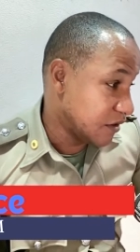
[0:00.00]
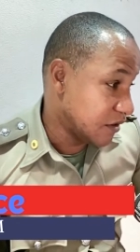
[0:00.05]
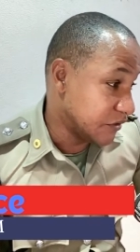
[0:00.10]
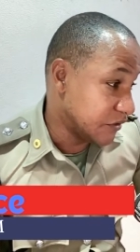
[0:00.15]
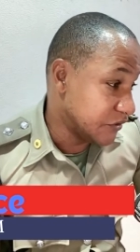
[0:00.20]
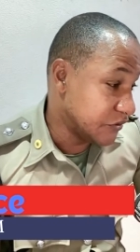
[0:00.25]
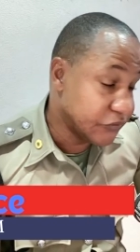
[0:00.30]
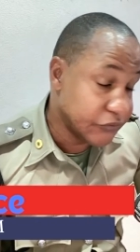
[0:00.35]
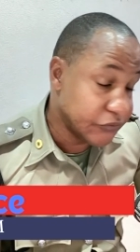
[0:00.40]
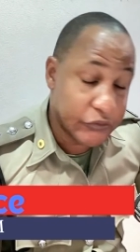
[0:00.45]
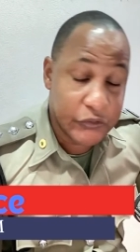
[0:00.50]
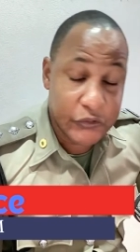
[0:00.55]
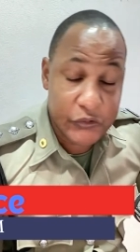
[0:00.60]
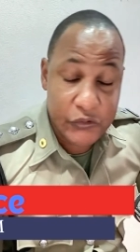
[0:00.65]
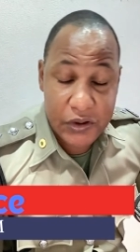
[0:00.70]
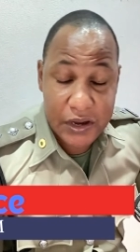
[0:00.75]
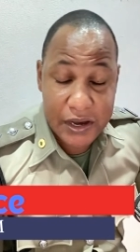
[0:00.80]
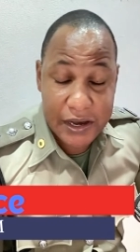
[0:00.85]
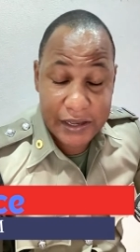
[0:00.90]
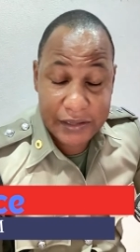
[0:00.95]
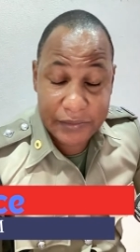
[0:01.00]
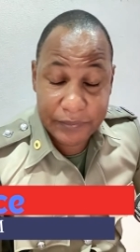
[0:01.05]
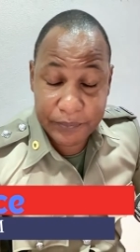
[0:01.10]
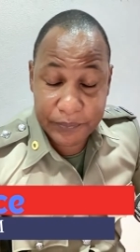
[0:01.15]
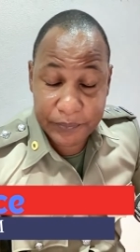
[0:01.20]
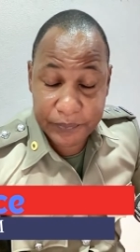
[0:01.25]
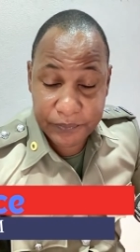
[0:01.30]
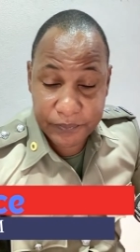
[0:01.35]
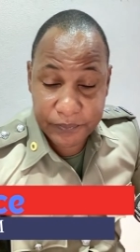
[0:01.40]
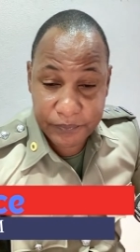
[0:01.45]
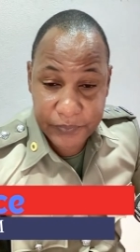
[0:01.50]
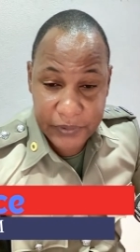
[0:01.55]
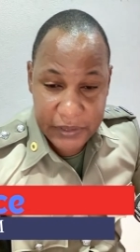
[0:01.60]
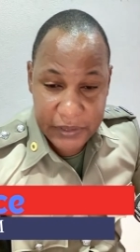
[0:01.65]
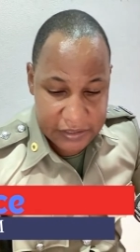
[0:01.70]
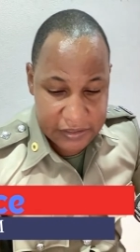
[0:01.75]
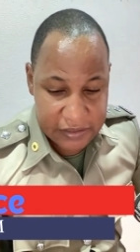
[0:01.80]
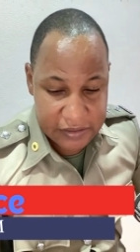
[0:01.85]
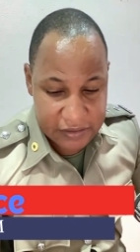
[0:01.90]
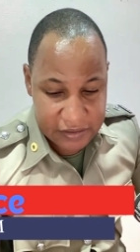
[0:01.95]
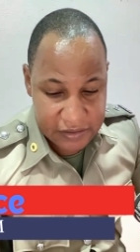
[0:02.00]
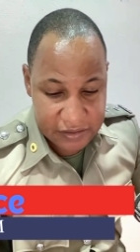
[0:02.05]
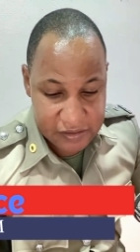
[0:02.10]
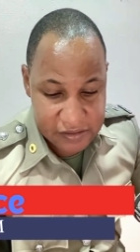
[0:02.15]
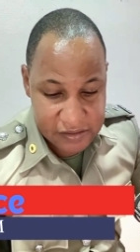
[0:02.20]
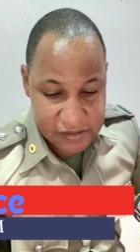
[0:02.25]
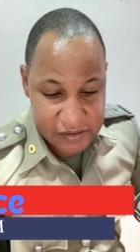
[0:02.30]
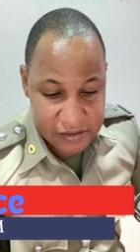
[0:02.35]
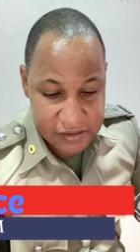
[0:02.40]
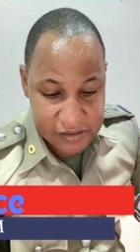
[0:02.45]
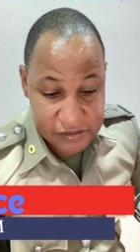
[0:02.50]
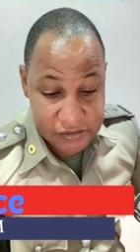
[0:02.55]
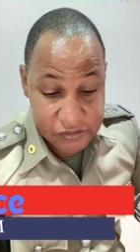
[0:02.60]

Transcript: you go and pay your